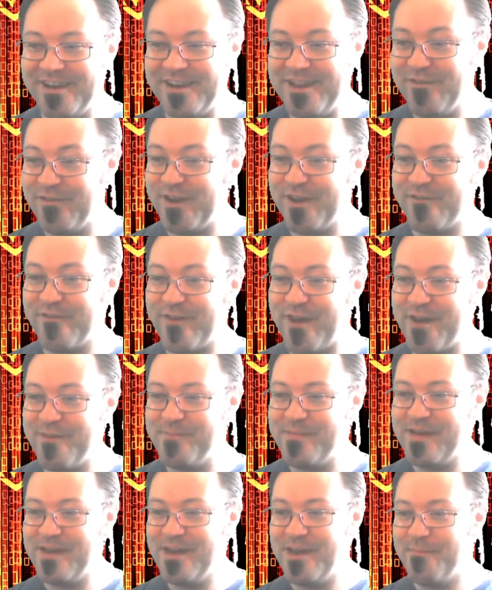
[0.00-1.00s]
even if
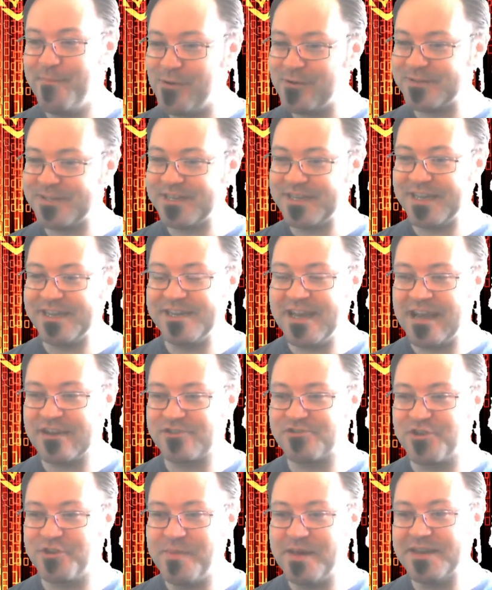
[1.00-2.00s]
I'm posting in
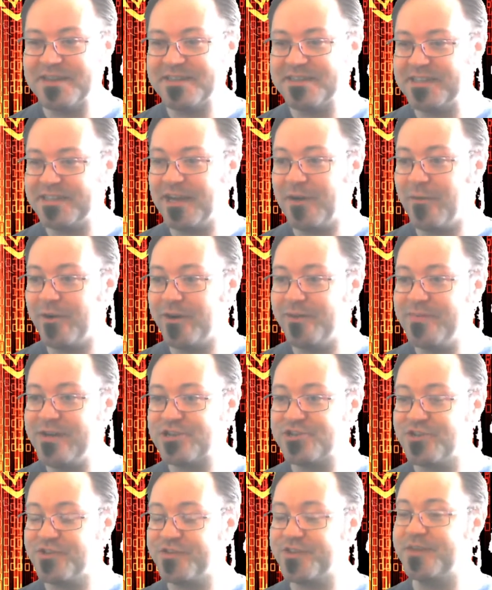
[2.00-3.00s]
natural medicine, I want to make
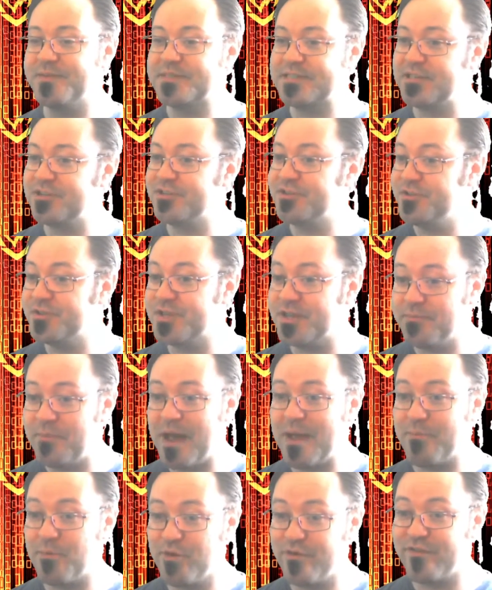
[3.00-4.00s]
sure that I'm still using
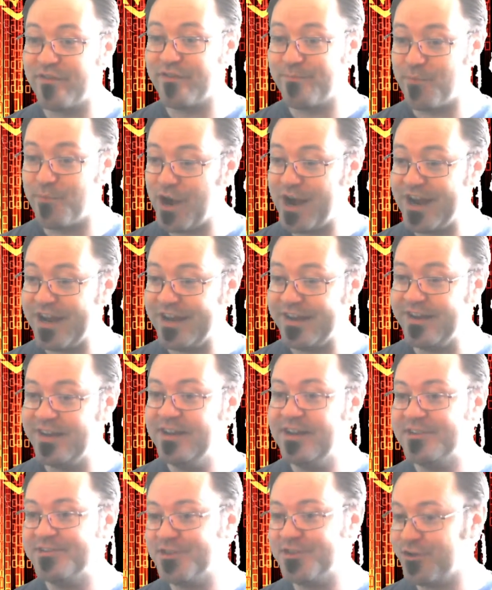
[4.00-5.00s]
my proof of brain
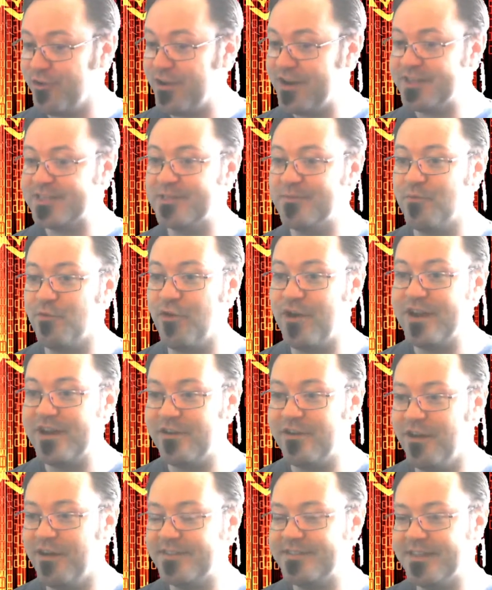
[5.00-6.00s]
to create some great
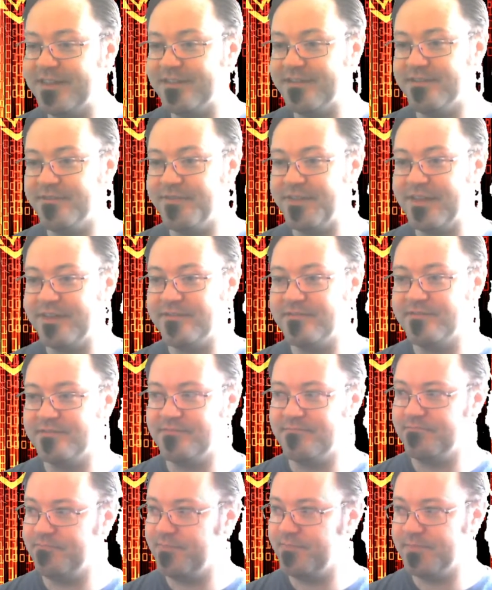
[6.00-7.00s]
content that,
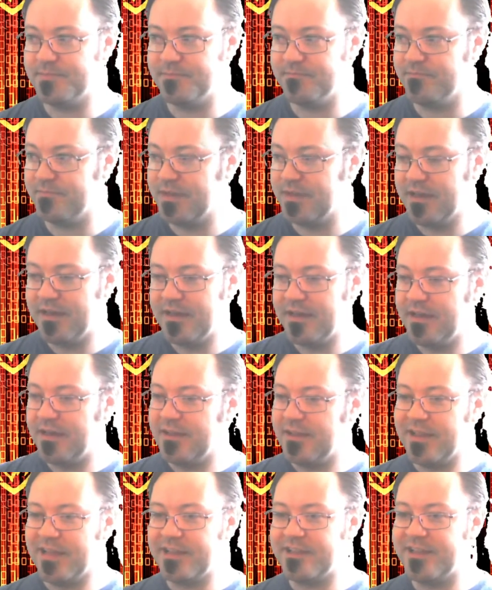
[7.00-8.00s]

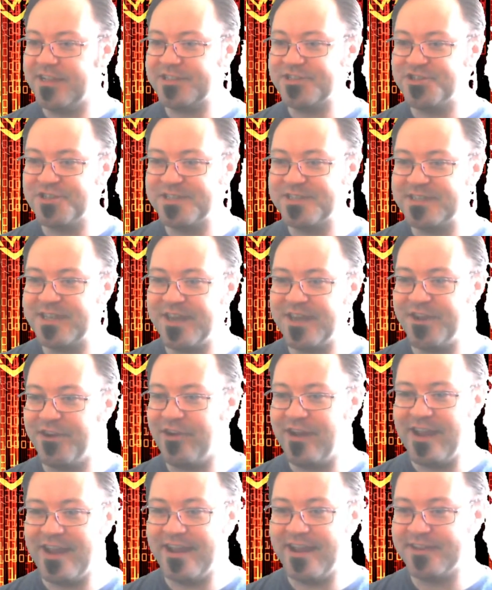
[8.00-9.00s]
like, let's just say
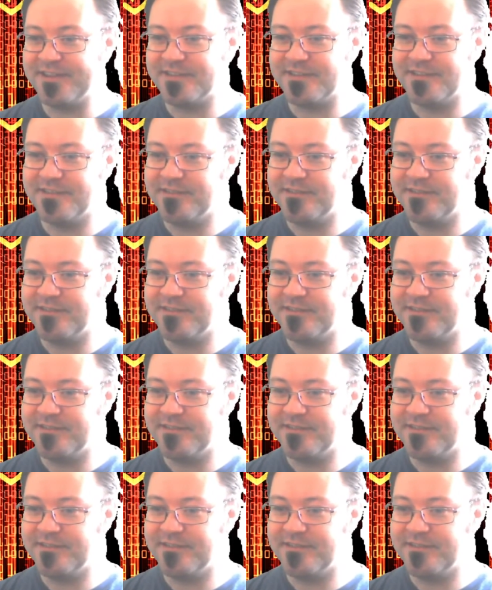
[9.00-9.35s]
your Aunt